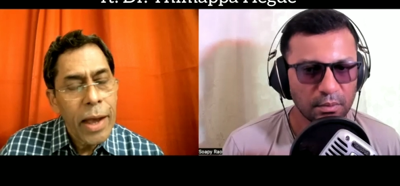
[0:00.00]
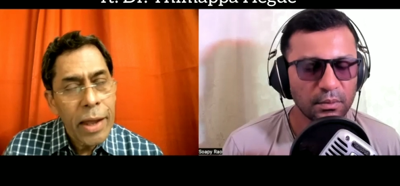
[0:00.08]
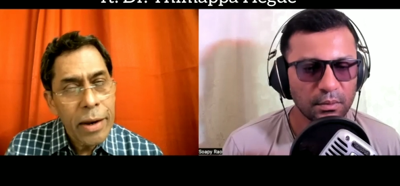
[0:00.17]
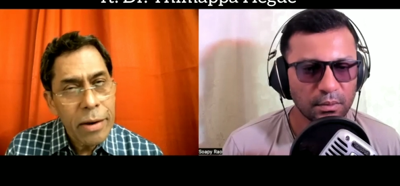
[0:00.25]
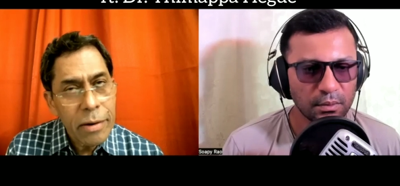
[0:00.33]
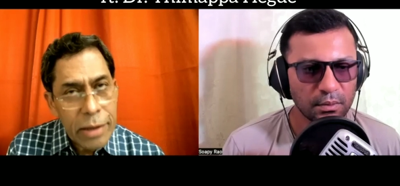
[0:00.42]

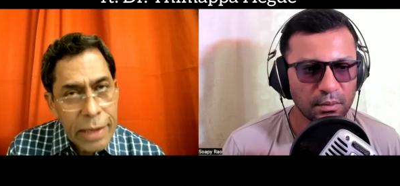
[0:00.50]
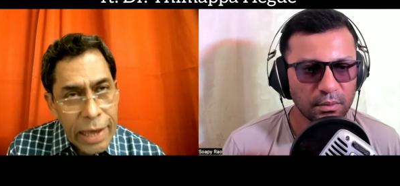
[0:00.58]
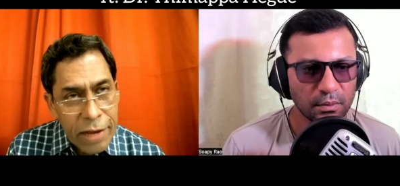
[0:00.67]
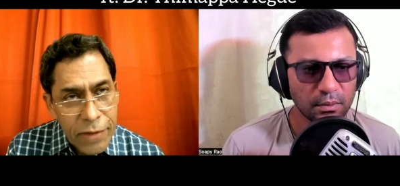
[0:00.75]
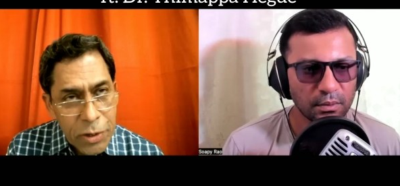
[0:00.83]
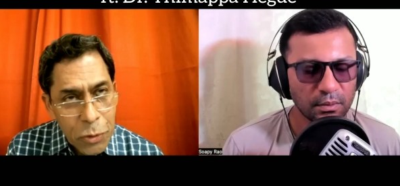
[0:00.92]
Speaker 1: And
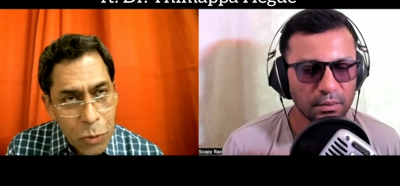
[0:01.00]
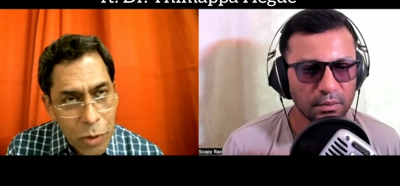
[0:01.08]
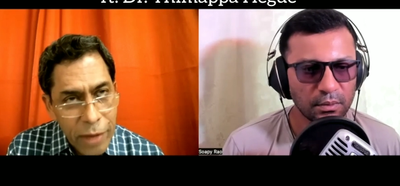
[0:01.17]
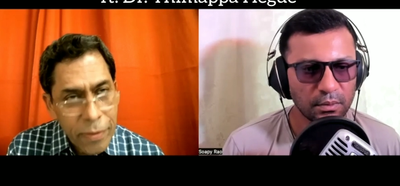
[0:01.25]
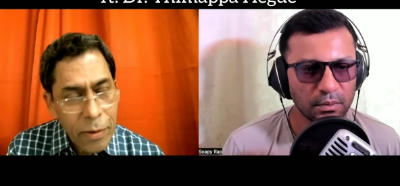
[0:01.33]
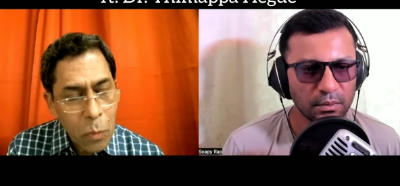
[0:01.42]
can we
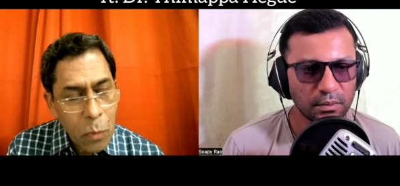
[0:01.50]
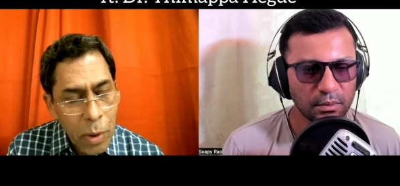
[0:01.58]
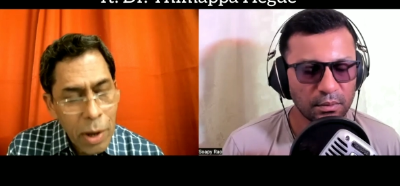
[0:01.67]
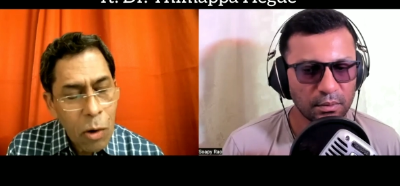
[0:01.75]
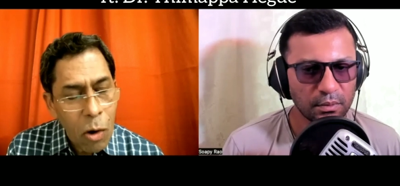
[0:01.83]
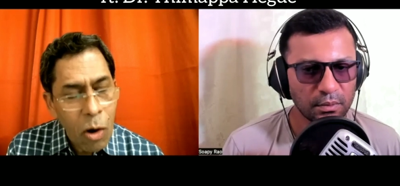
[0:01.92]
together
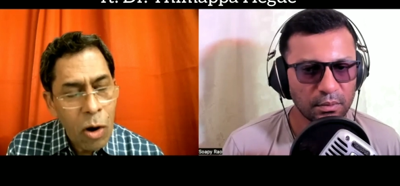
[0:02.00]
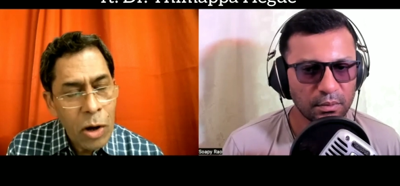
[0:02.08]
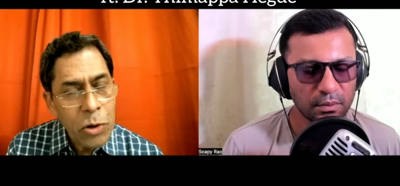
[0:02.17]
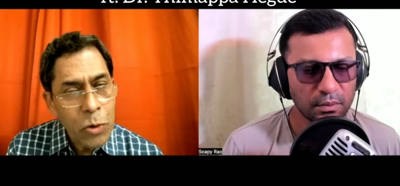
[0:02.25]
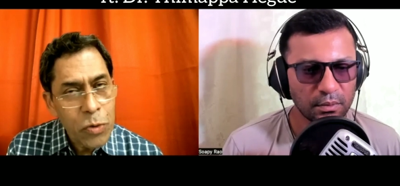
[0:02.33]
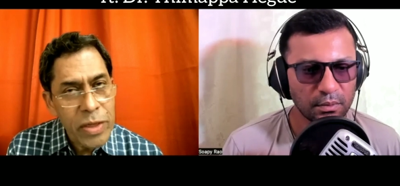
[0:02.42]
work
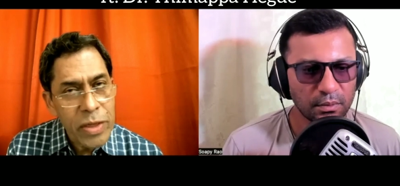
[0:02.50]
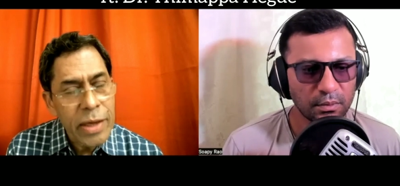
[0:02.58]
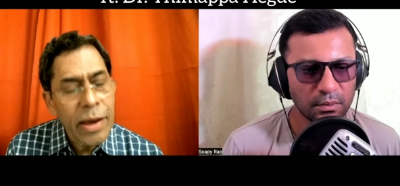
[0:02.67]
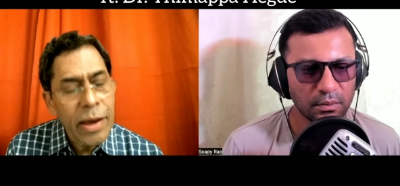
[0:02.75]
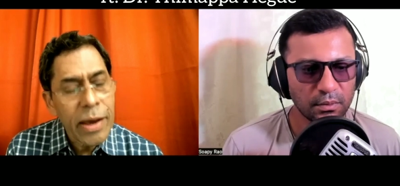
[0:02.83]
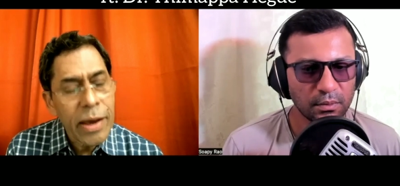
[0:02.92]
on to
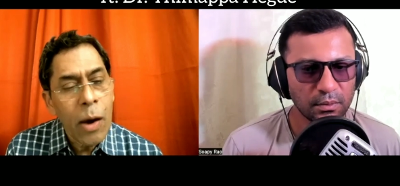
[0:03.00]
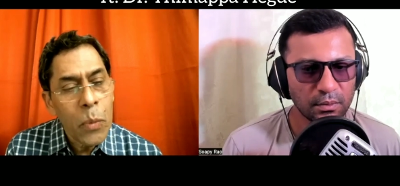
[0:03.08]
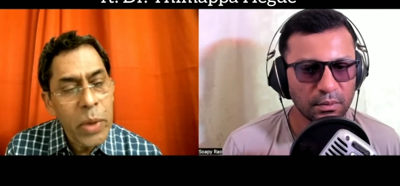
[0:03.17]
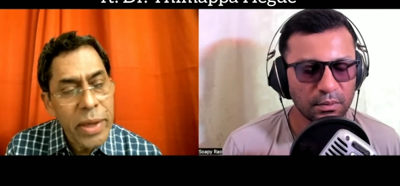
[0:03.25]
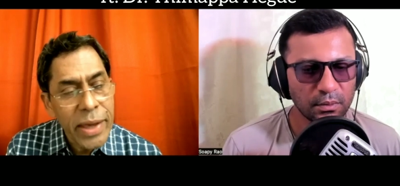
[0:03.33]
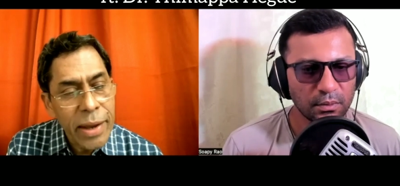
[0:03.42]
see
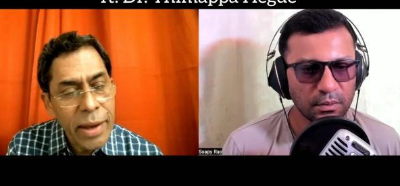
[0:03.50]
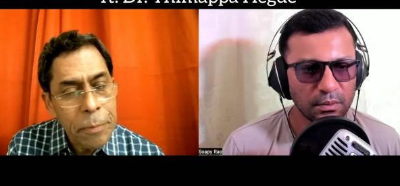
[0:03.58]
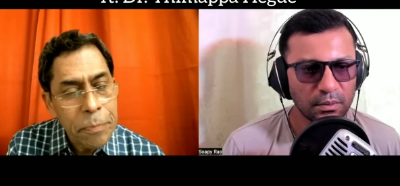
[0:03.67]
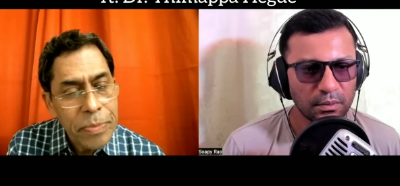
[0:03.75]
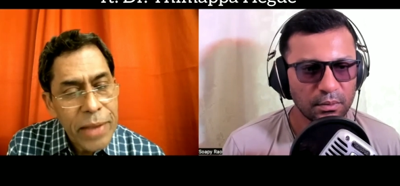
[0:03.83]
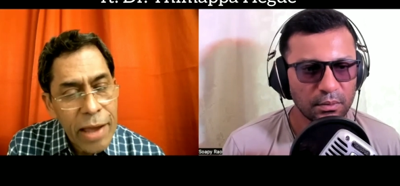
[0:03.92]
how we
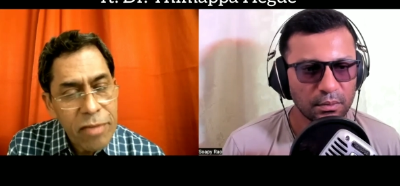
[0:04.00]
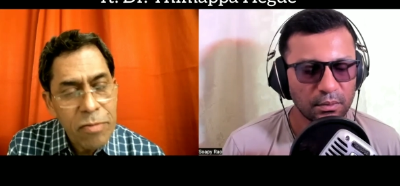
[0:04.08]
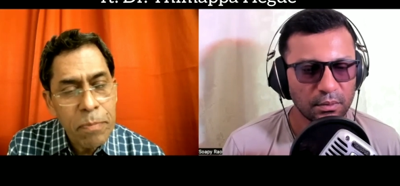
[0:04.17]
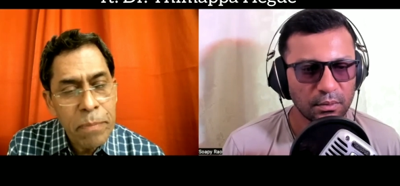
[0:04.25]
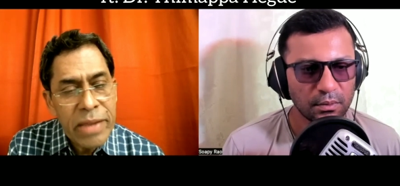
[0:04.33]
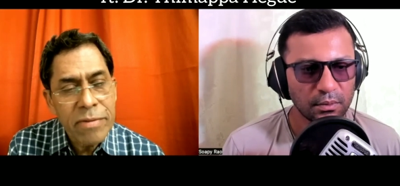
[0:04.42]
can,
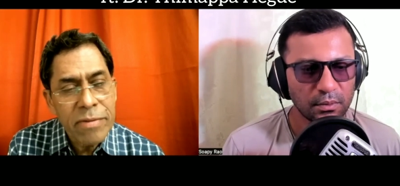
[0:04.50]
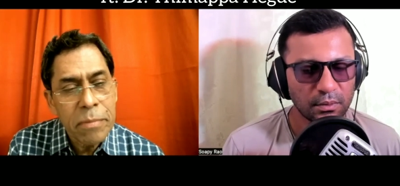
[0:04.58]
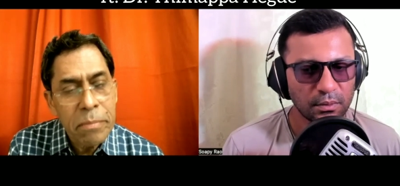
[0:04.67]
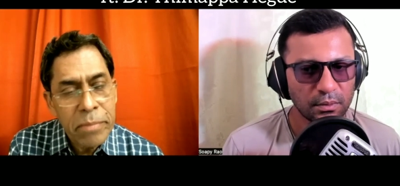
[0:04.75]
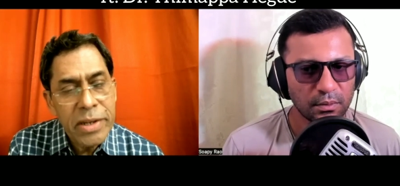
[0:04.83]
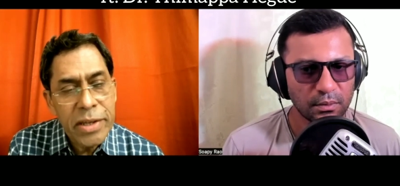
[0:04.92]
as
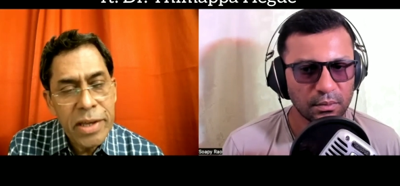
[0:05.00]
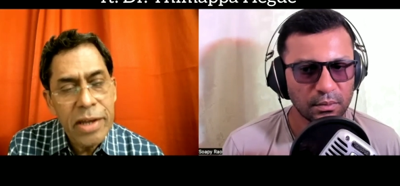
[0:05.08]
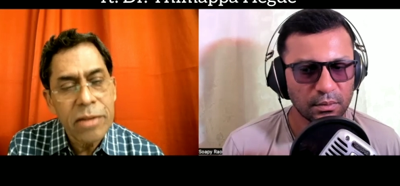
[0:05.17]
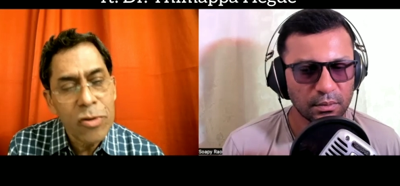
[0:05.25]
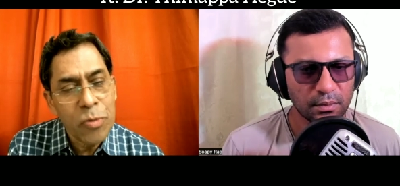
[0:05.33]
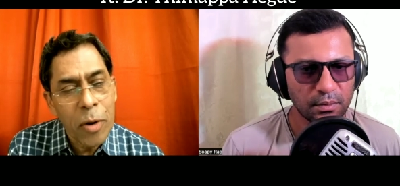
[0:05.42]
best,
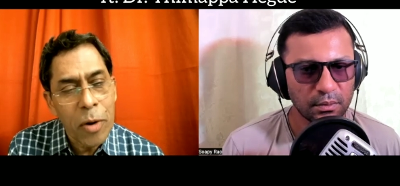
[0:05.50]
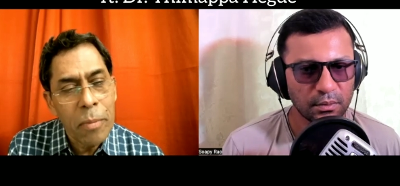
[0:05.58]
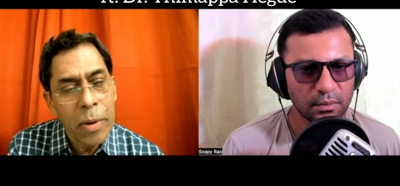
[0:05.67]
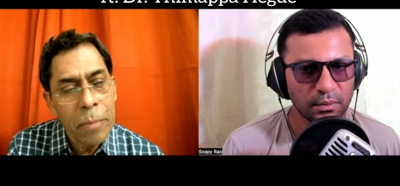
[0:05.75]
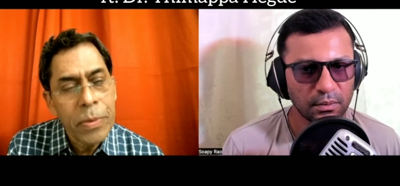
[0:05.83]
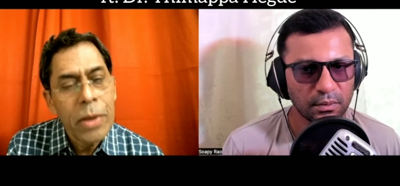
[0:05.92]
mitigate this
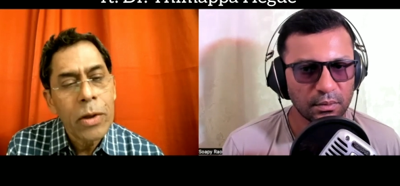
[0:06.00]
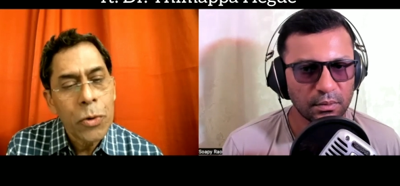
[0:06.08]
problem,